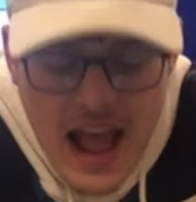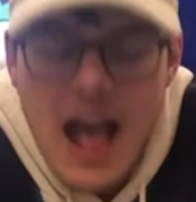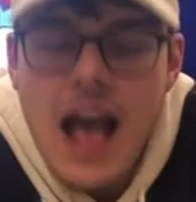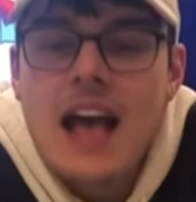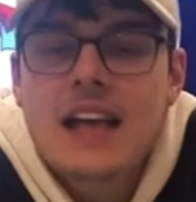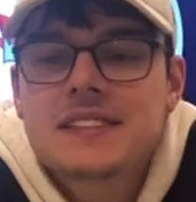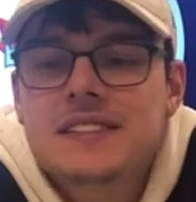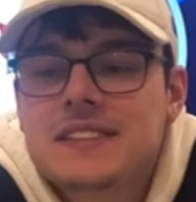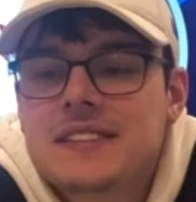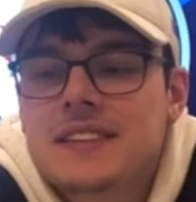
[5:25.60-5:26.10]

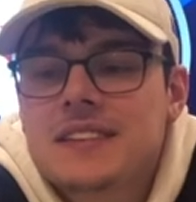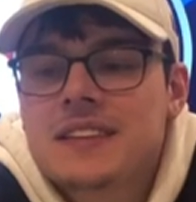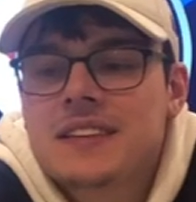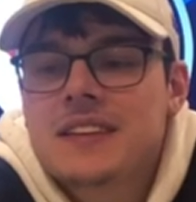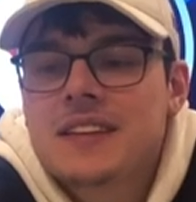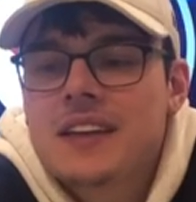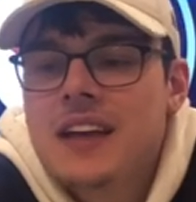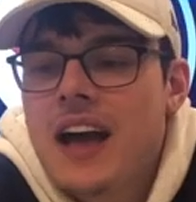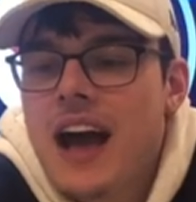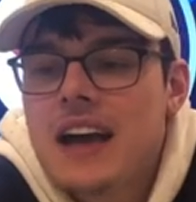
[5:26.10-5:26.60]
as,
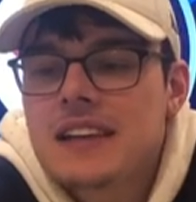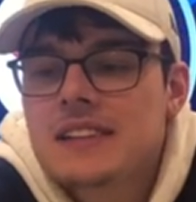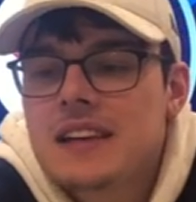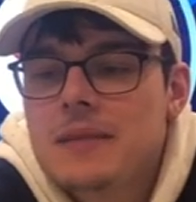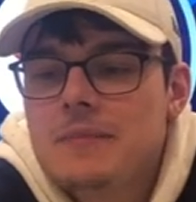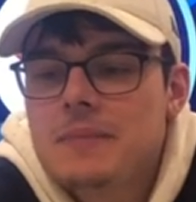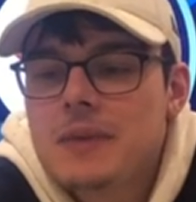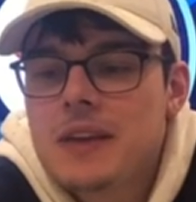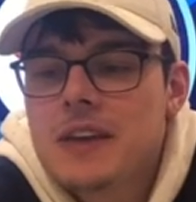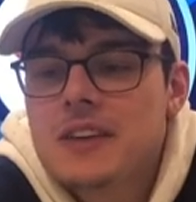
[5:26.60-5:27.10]
as
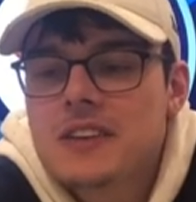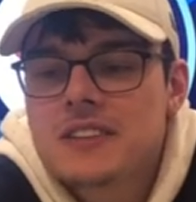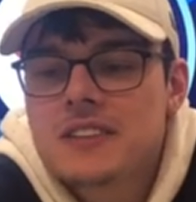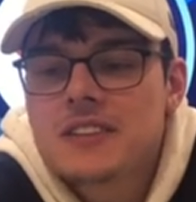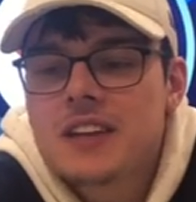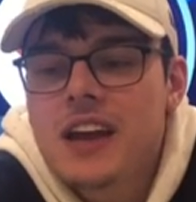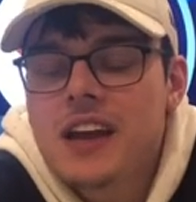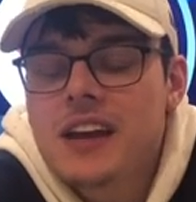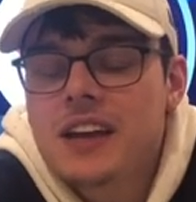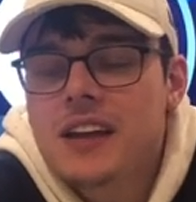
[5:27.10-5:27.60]
I'm being
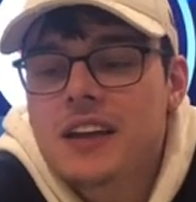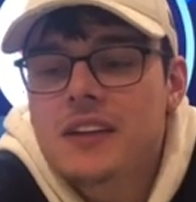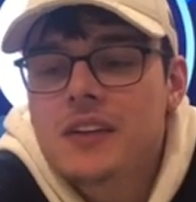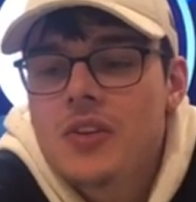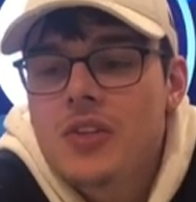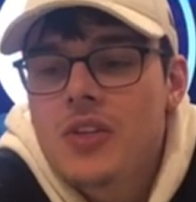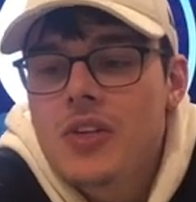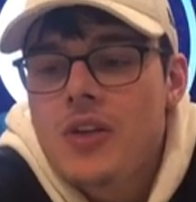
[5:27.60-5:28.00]
excited,